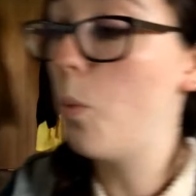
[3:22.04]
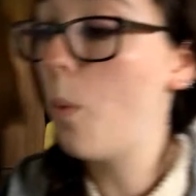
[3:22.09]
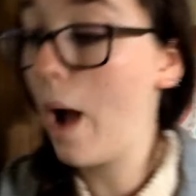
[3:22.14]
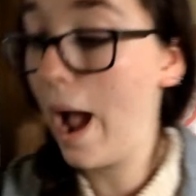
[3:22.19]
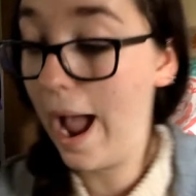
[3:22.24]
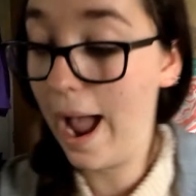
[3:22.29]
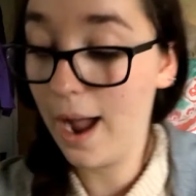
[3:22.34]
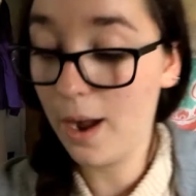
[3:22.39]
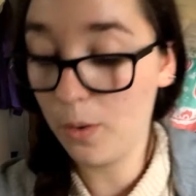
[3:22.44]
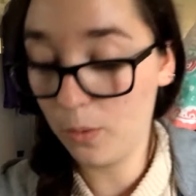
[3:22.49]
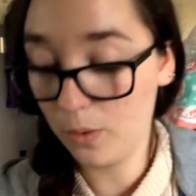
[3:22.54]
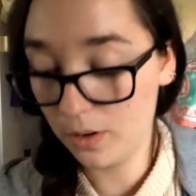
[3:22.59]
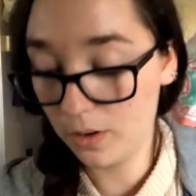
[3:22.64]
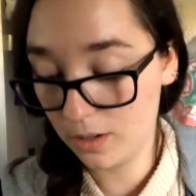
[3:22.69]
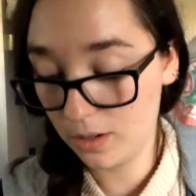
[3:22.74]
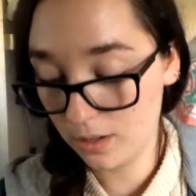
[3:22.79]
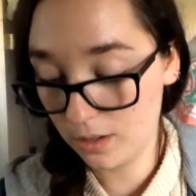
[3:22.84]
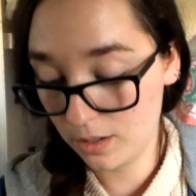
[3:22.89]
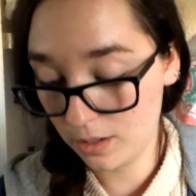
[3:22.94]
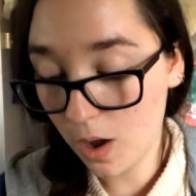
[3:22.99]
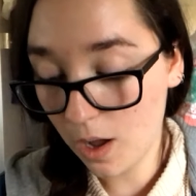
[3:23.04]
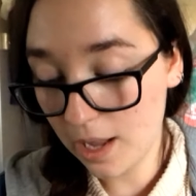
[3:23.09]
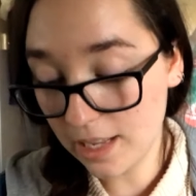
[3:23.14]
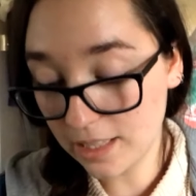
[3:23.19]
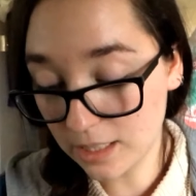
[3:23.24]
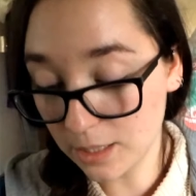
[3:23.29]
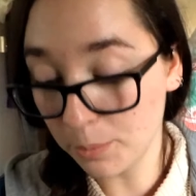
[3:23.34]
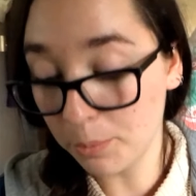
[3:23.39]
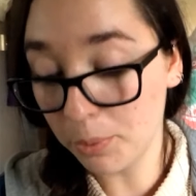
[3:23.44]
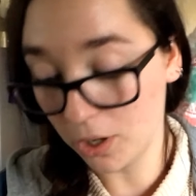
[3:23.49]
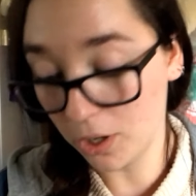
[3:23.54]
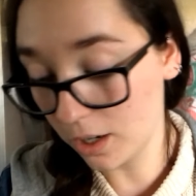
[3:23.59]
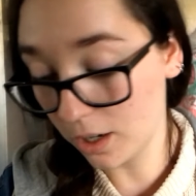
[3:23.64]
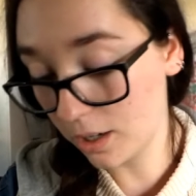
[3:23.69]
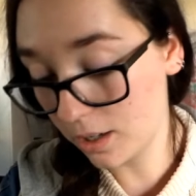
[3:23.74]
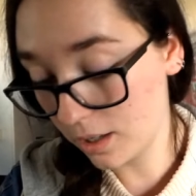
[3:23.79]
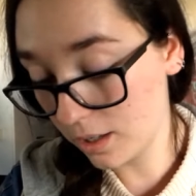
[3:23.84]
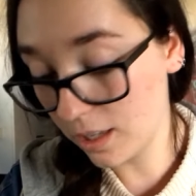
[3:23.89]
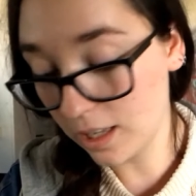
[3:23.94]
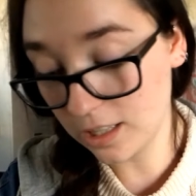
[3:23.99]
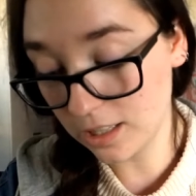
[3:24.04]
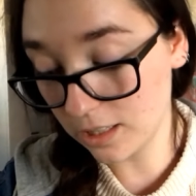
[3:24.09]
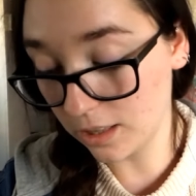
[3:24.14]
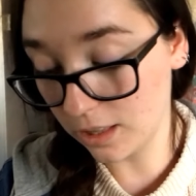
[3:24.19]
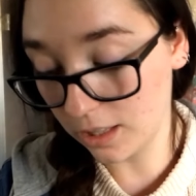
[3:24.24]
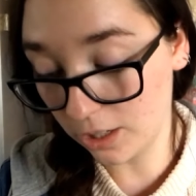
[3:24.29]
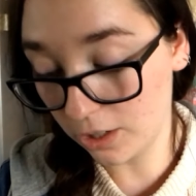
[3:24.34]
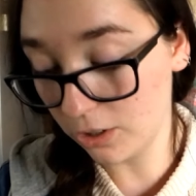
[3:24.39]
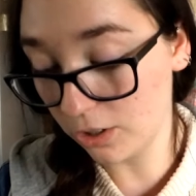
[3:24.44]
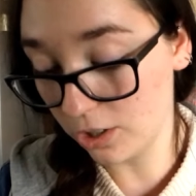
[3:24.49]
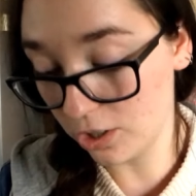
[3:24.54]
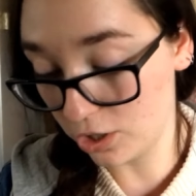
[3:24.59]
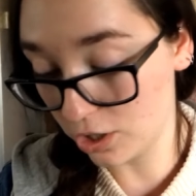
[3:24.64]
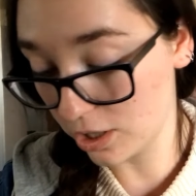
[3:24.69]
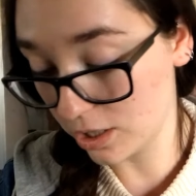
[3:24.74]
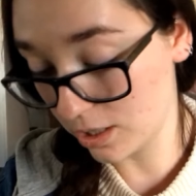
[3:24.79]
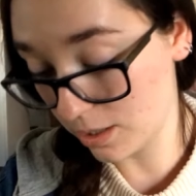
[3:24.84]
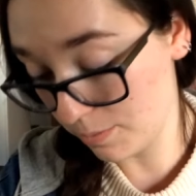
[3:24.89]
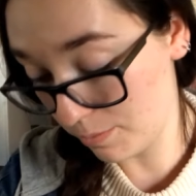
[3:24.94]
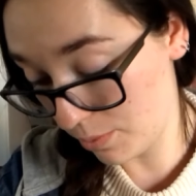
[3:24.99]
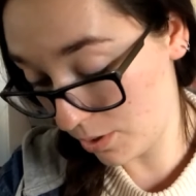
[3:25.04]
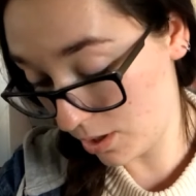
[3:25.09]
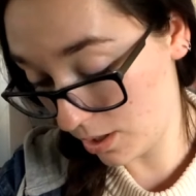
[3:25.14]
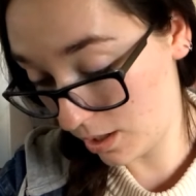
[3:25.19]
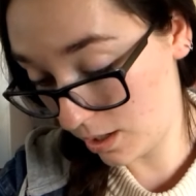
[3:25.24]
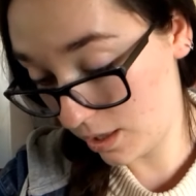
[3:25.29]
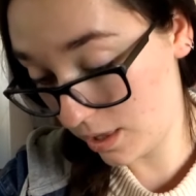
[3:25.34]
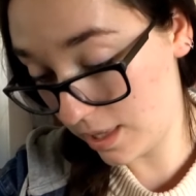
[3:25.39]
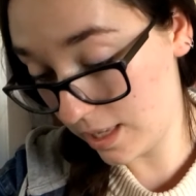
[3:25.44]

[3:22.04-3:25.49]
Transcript: Wow. It's a book. It's literally just a book.